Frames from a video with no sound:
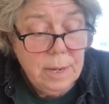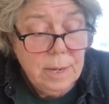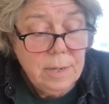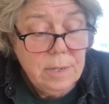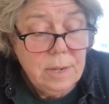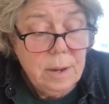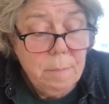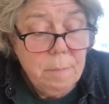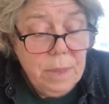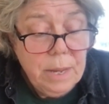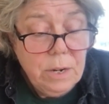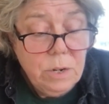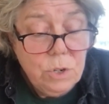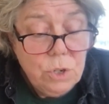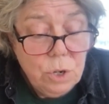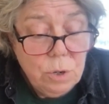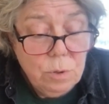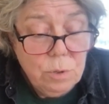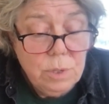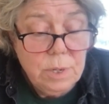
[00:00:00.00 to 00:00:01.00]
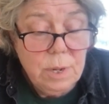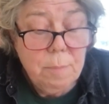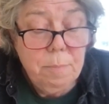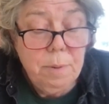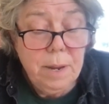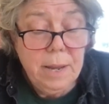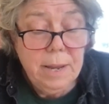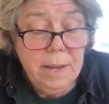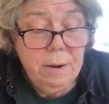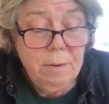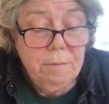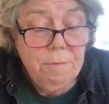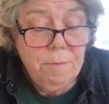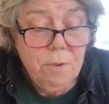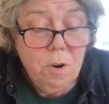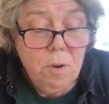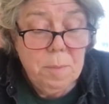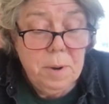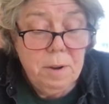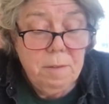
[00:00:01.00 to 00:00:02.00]
Something shows up like an
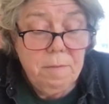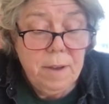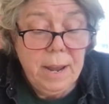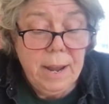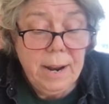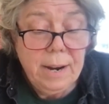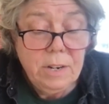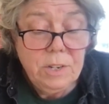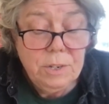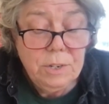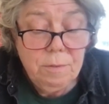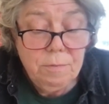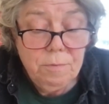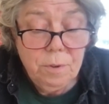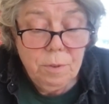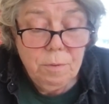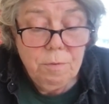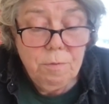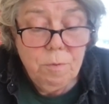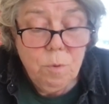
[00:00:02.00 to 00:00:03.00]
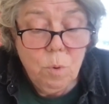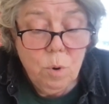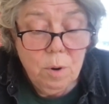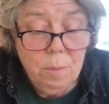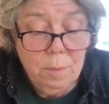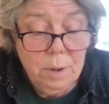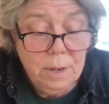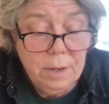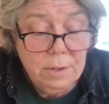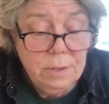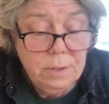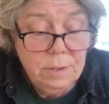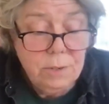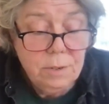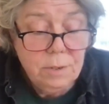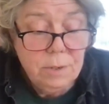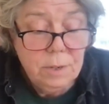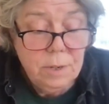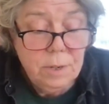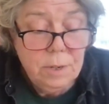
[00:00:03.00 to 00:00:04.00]
affirmative action for the formless.
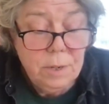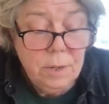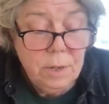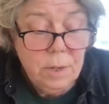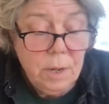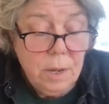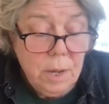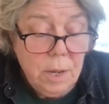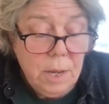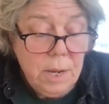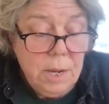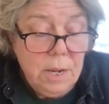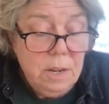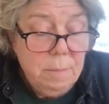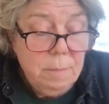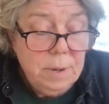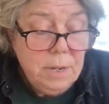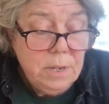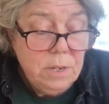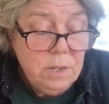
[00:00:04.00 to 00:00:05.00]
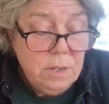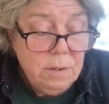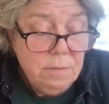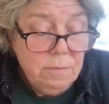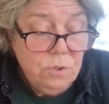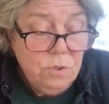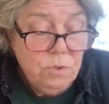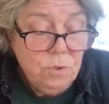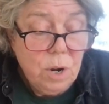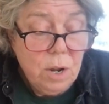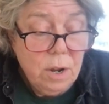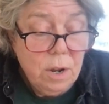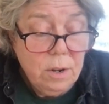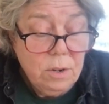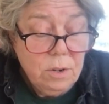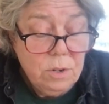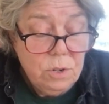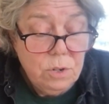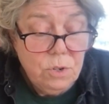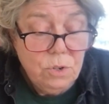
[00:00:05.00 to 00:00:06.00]
In the midst of
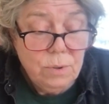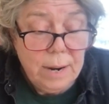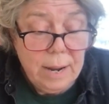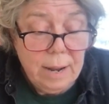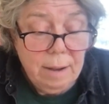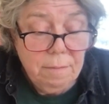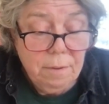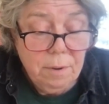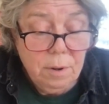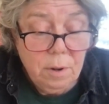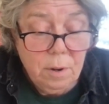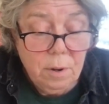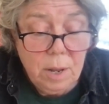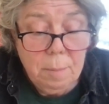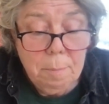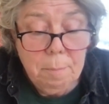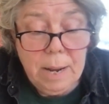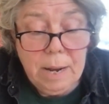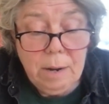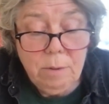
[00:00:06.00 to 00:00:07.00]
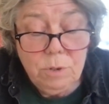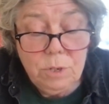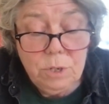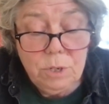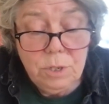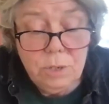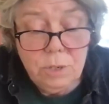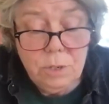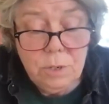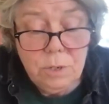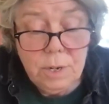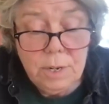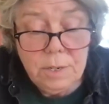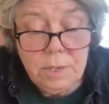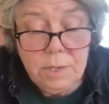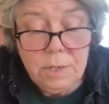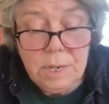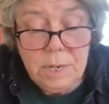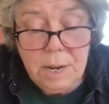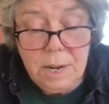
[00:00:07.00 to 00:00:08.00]
drugs, travel, a mountain, a
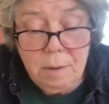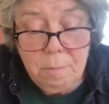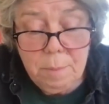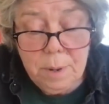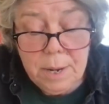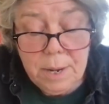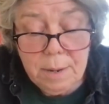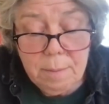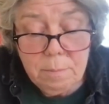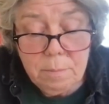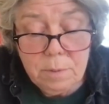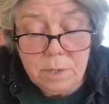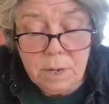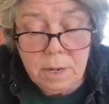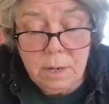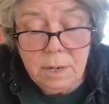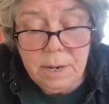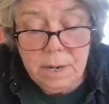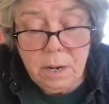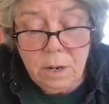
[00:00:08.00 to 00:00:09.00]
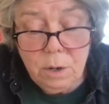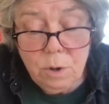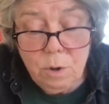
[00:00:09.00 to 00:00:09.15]
scene becomes a little